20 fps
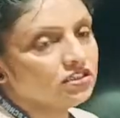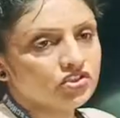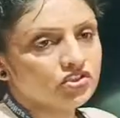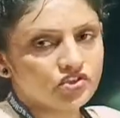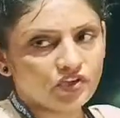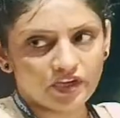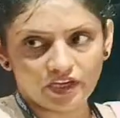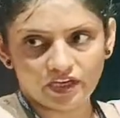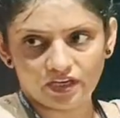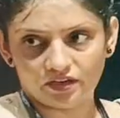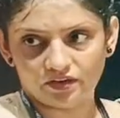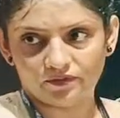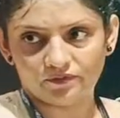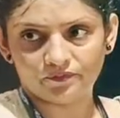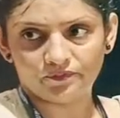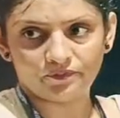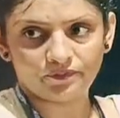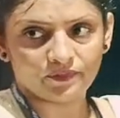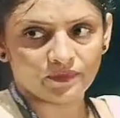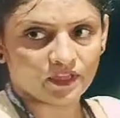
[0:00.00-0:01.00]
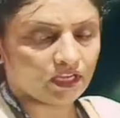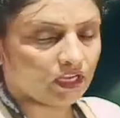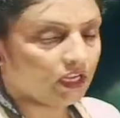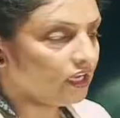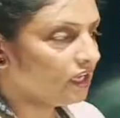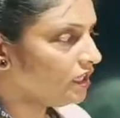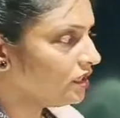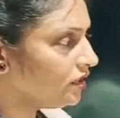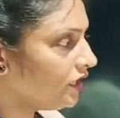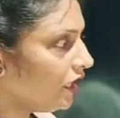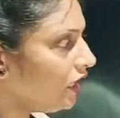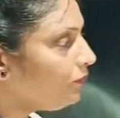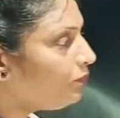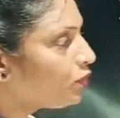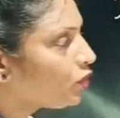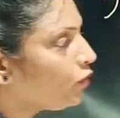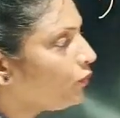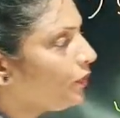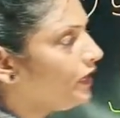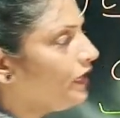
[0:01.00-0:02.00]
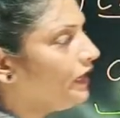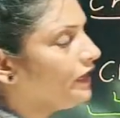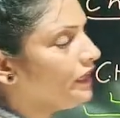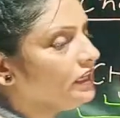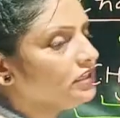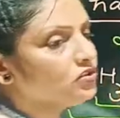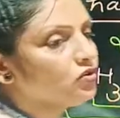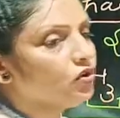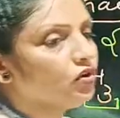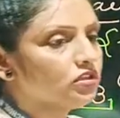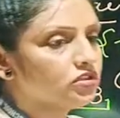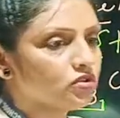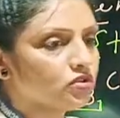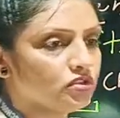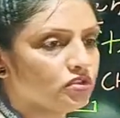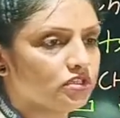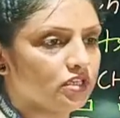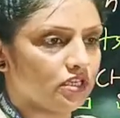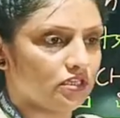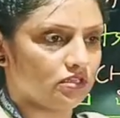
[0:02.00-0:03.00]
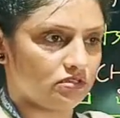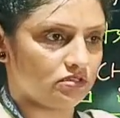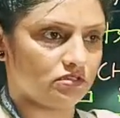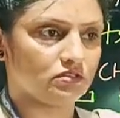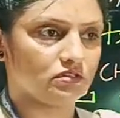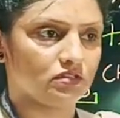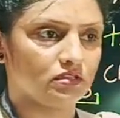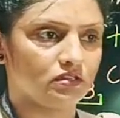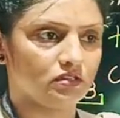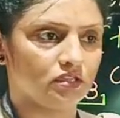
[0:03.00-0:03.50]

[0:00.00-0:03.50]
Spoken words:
chain, their property is also changed.